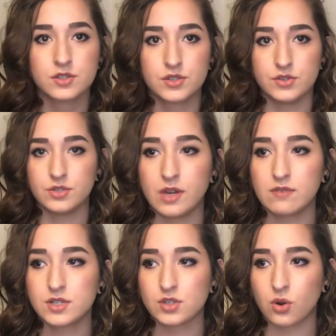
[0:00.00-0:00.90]
So
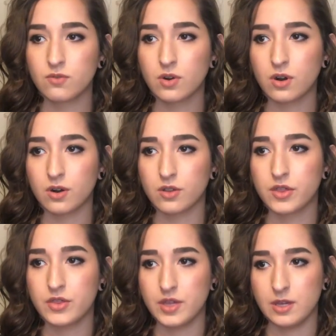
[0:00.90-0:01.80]
have this overall
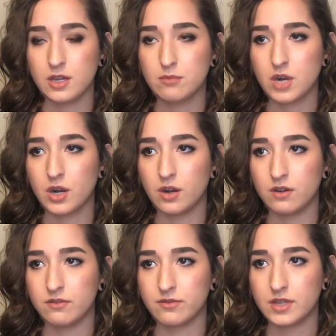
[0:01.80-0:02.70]
theme
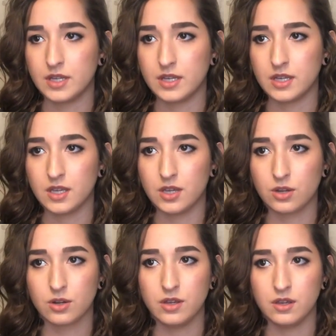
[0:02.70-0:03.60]
of an
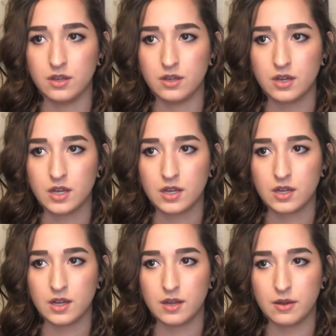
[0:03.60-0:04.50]
eerie
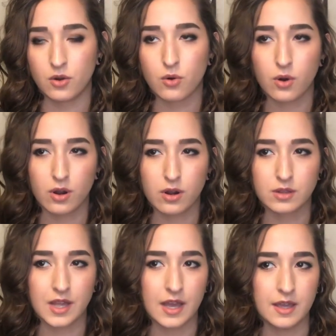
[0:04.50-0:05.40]

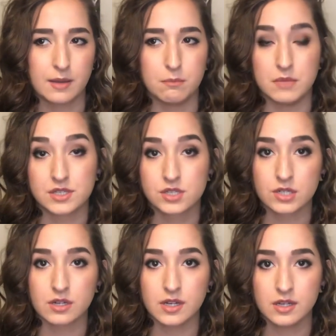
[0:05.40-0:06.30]
horror-like
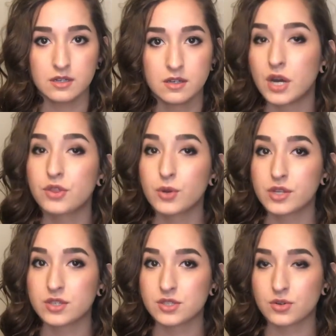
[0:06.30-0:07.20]
mystery, but
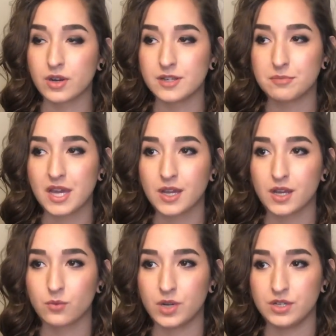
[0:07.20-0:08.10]
throughout the story, depending
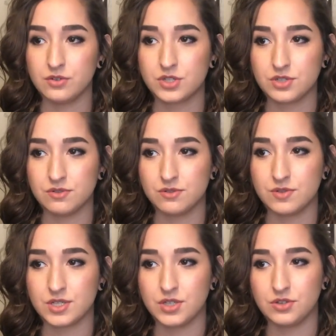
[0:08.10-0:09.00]
on what you
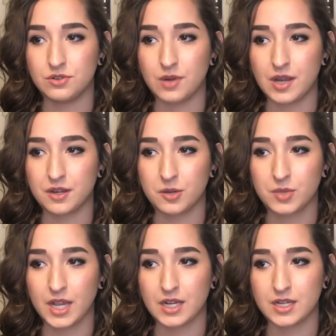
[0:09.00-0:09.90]
choose, you end up
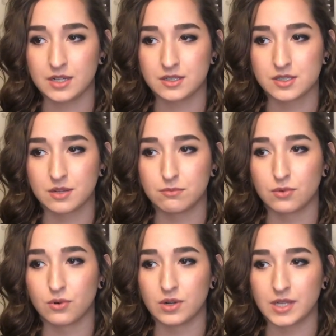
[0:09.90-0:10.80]
getting some
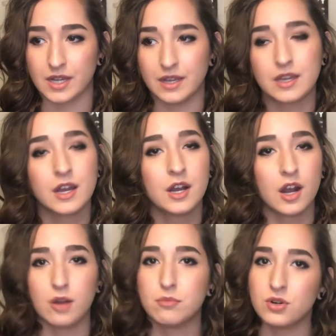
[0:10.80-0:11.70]
more like
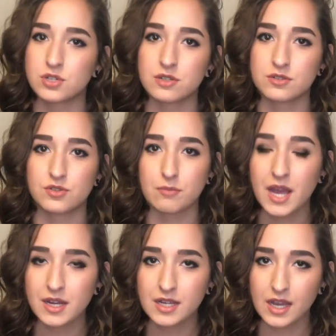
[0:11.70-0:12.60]
emotional
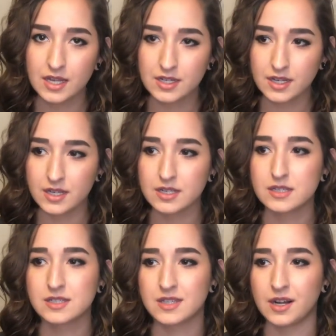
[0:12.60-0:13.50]
dramatic
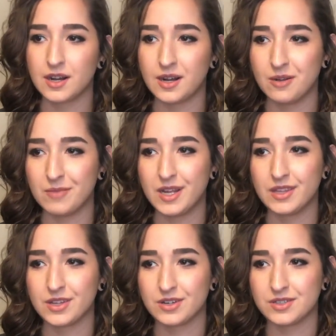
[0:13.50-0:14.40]
endings,
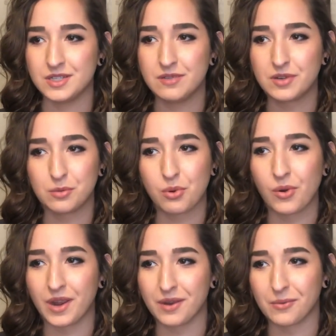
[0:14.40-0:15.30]
and there's even a
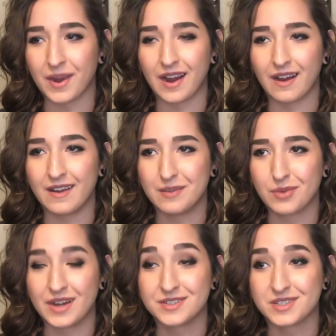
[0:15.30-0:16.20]
point where it
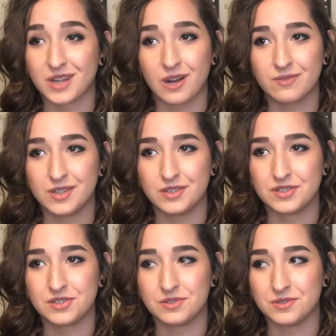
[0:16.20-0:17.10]
branches off
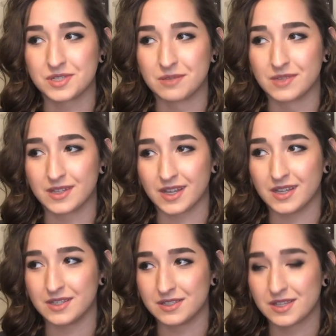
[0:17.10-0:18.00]
into something that
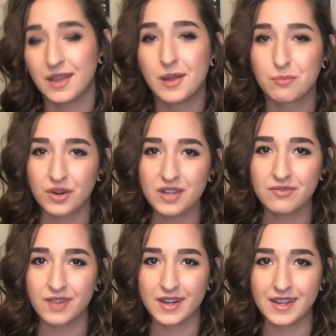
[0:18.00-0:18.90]
is pretty
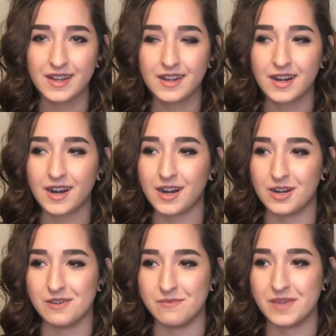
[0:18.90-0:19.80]
funny.
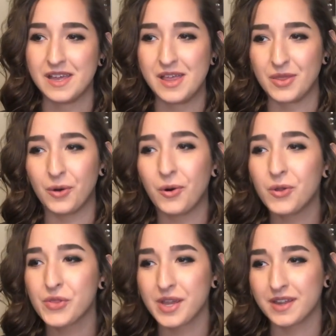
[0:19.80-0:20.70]
The
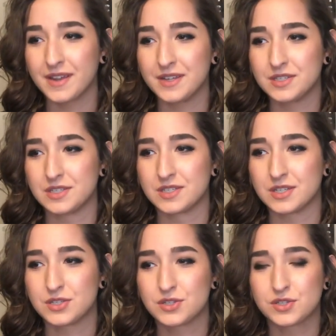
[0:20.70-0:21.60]
whole thing is
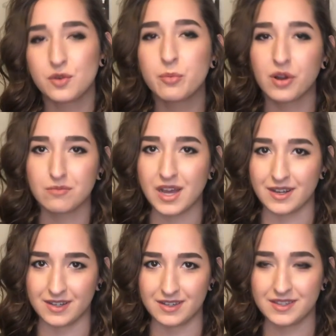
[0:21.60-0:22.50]
super
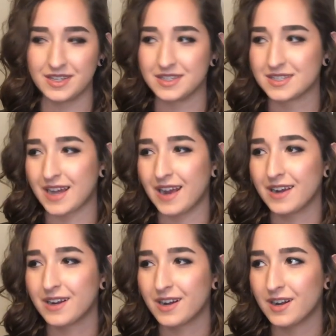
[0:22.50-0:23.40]
meta. The
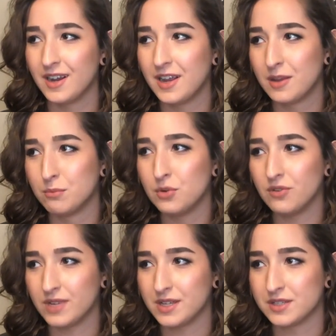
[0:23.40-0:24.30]
entire
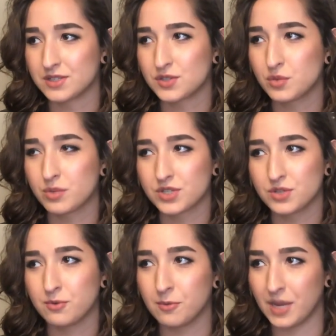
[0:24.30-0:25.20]
movie is super,
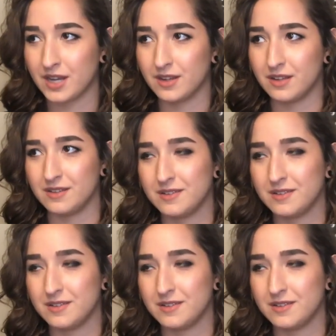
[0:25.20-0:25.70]
super meta.